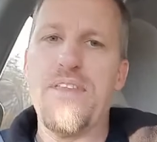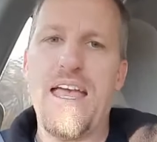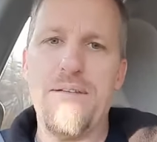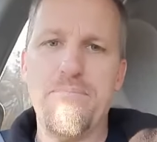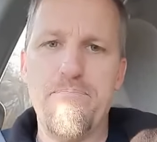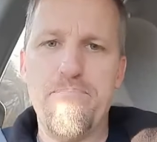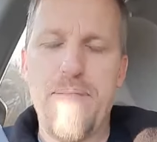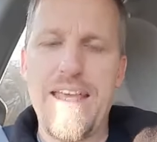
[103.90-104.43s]

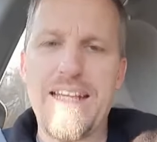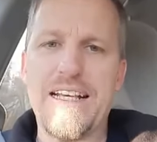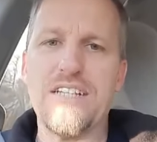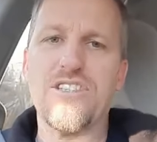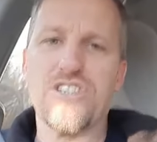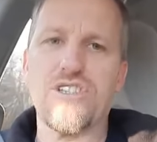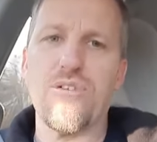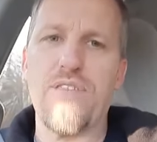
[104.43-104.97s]
and make
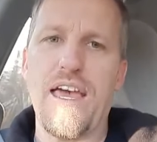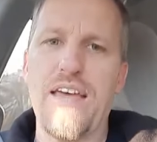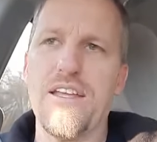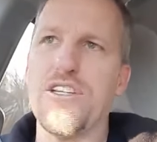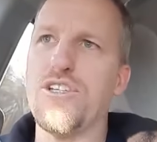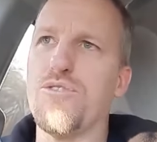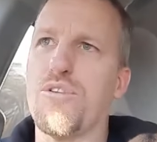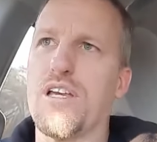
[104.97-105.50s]
it so
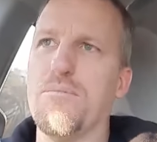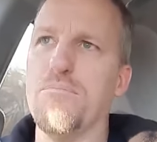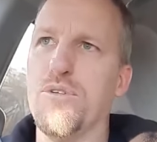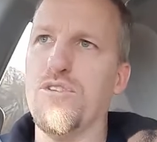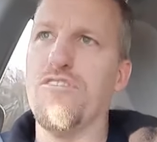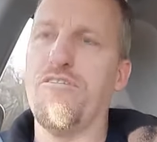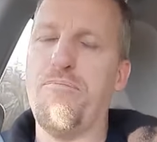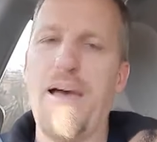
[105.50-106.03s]
that you can
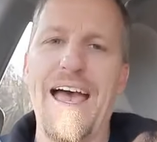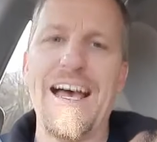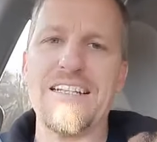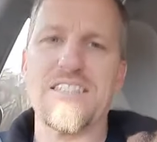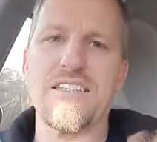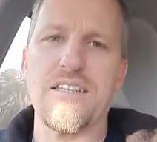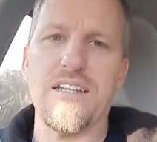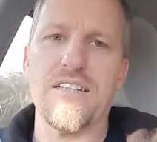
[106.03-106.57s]
move
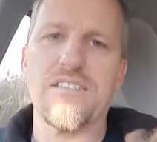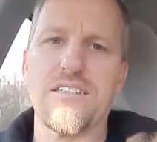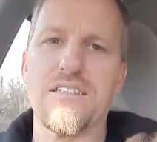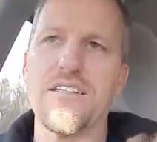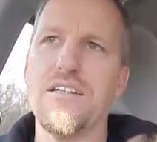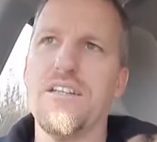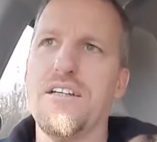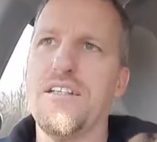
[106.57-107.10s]
past
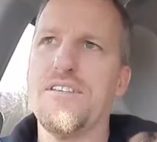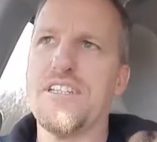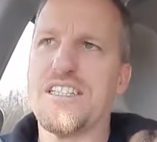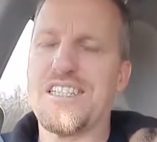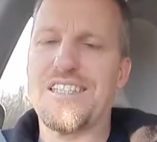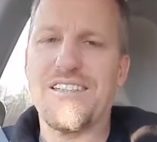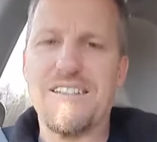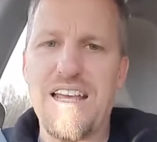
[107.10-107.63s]
this,
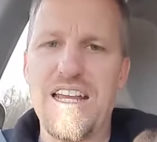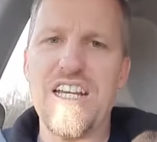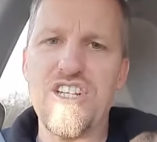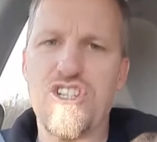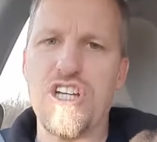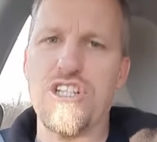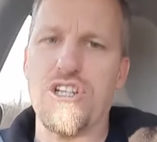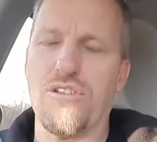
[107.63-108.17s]
this
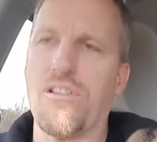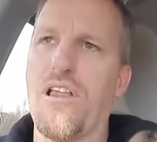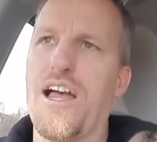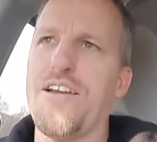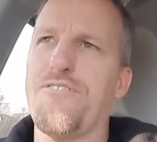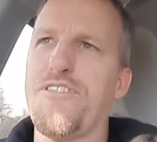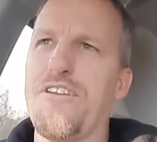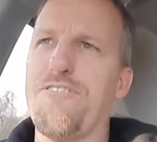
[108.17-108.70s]
stage in your
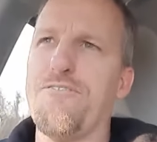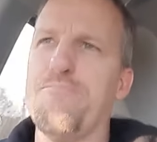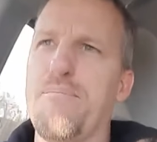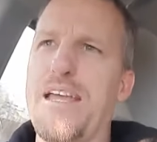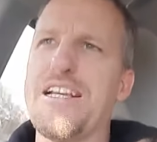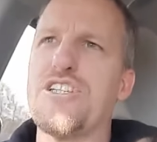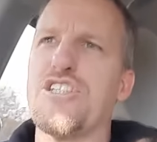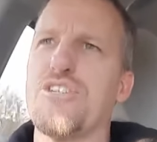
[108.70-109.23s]
life that
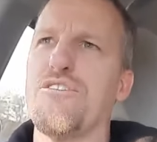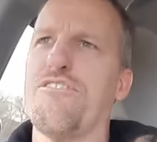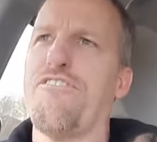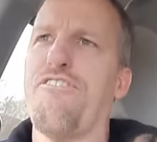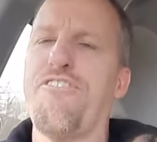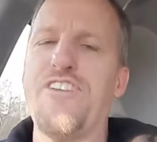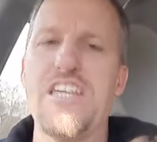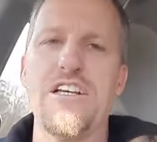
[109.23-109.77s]
makes you
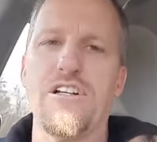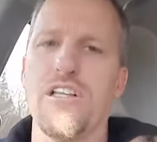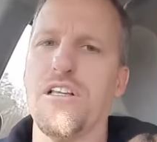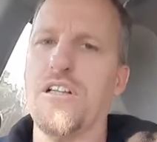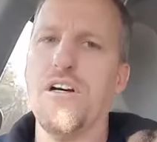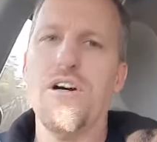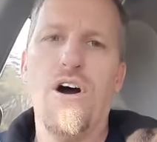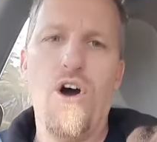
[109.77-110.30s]

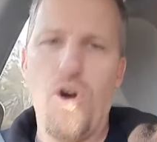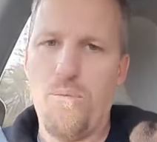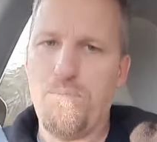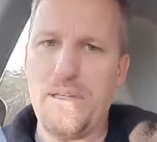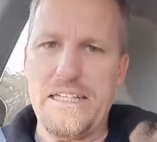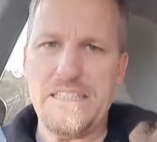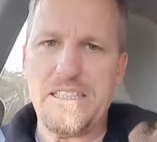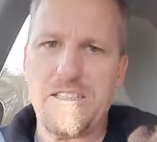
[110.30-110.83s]
feel
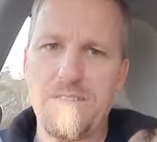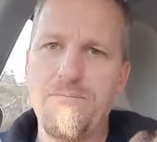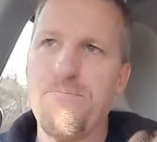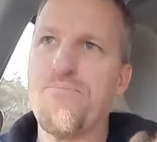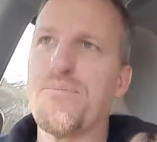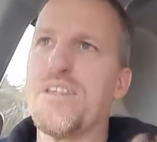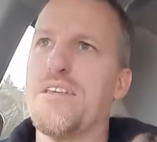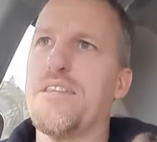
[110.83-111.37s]
hopeless,
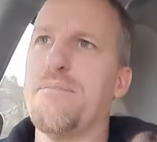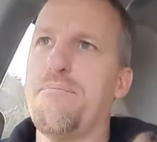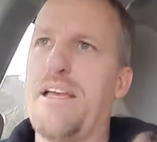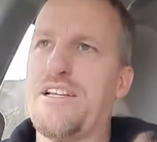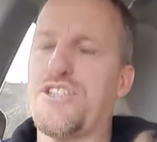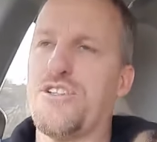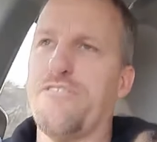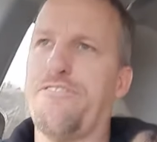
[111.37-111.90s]
that
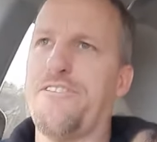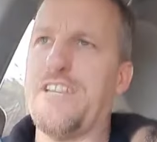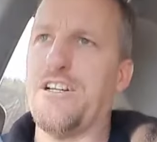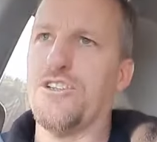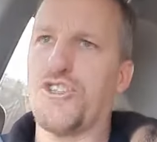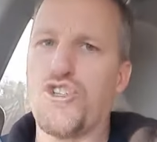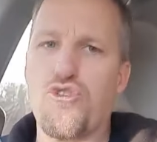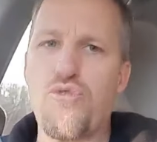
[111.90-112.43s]
makes you
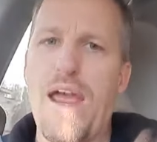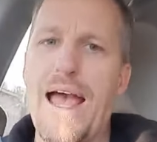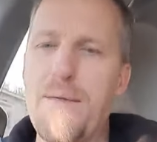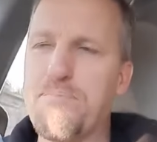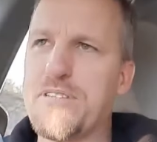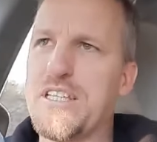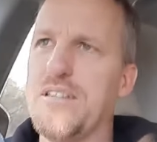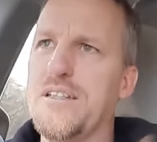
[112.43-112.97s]
feel
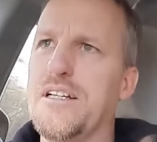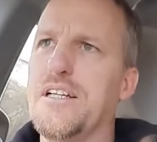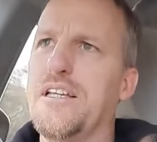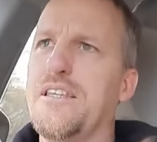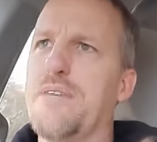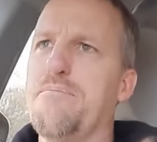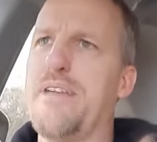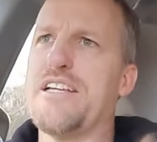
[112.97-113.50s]
trapped,
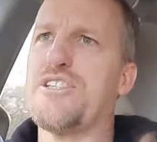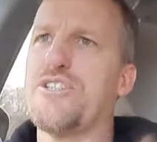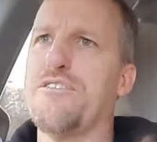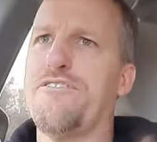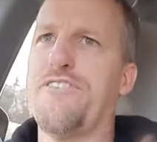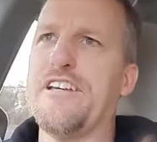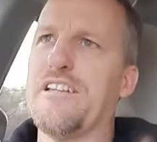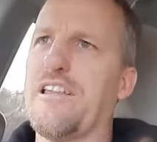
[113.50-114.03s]
that makes
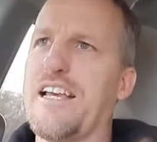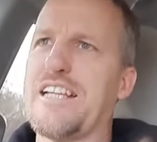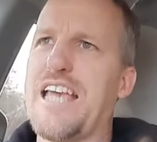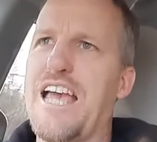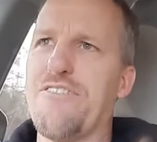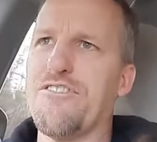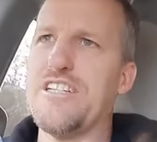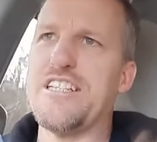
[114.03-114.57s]
you feel like
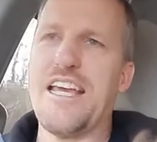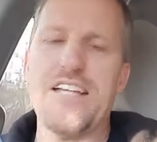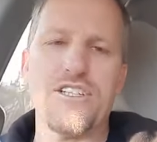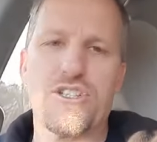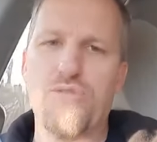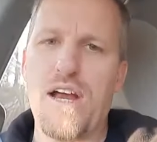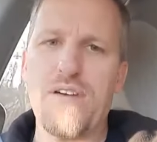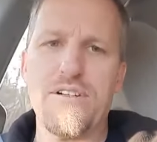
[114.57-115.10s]
every day
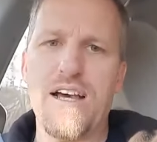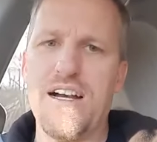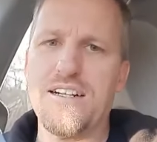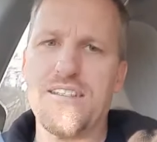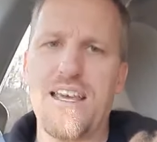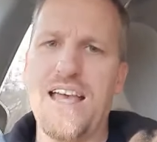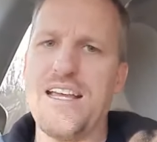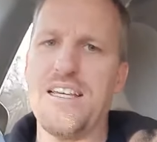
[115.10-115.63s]
is
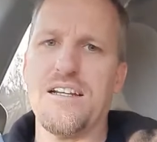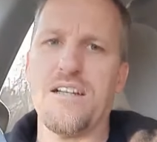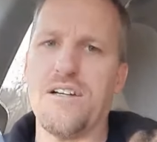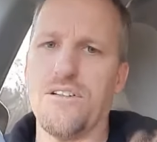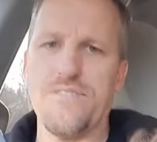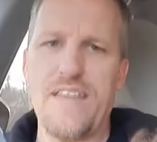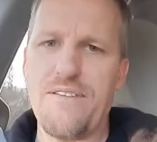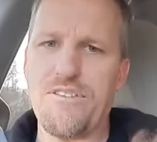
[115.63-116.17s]
Groundhog Day and
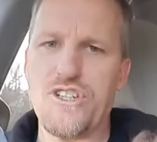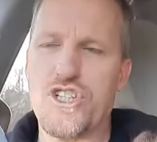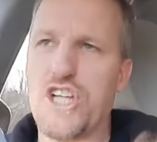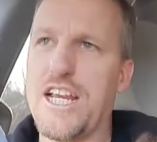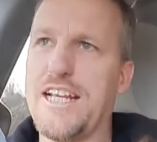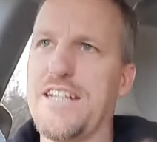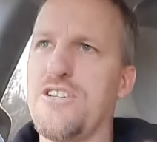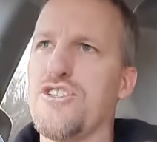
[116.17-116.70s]
it'll never
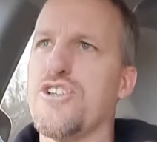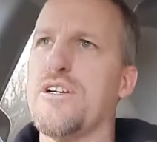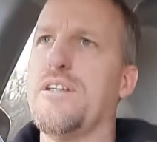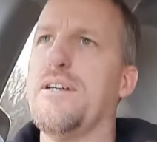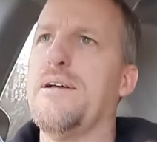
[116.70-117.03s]
change,